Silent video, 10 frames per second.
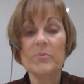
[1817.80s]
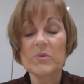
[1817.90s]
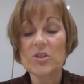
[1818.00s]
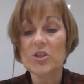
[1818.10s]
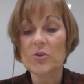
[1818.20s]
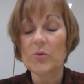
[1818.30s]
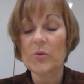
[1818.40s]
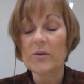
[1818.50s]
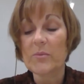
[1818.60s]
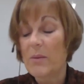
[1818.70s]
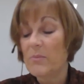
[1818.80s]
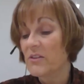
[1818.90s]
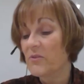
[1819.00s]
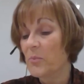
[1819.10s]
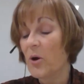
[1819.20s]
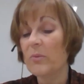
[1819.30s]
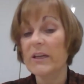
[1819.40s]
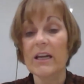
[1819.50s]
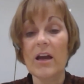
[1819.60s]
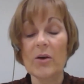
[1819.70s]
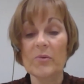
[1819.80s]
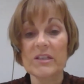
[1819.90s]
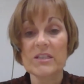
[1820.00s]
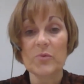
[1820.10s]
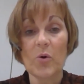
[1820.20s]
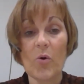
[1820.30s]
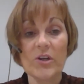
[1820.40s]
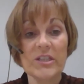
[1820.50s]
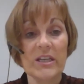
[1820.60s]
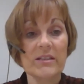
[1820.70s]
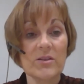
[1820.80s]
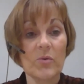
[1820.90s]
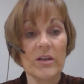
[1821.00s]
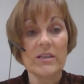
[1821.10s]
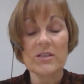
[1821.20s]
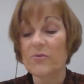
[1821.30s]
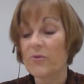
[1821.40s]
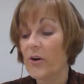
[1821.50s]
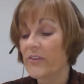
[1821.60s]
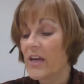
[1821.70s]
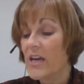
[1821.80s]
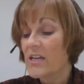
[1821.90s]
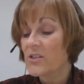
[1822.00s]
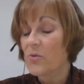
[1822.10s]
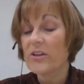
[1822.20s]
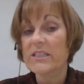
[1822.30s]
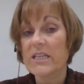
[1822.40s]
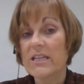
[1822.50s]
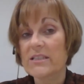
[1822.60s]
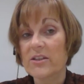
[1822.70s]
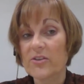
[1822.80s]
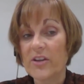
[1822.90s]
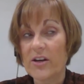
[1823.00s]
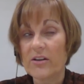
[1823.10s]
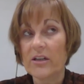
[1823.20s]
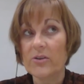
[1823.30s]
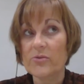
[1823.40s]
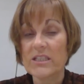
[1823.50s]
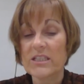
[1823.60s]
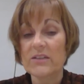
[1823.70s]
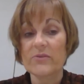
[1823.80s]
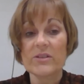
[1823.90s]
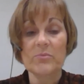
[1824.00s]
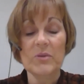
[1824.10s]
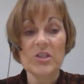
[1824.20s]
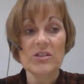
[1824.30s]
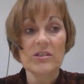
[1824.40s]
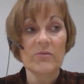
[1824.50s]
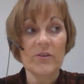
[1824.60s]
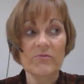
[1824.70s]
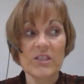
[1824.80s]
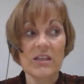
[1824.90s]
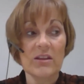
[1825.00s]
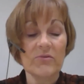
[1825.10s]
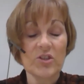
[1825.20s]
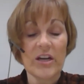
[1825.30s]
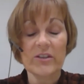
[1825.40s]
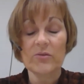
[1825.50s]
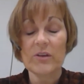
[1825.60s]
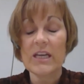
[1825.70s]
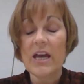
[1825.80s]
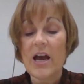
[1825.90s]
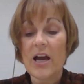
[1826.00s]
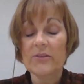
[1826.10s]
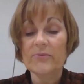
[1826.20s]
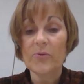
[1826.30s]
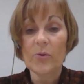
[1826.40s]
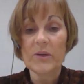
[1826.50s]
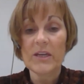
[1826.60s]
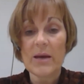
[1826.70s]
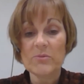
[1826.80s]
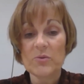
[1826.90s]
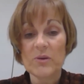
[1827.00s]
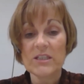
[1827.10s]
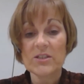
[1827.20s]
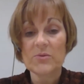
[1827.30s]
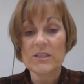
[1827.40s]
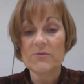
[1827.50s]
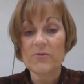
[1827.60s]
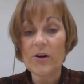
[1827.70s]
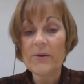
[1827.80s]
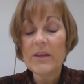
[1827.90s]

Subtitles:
to the members of the public along with this recording and so on and so forth. So all the dates that are there, closing dates for submissions the 15th of January at 4 p.m. 2024,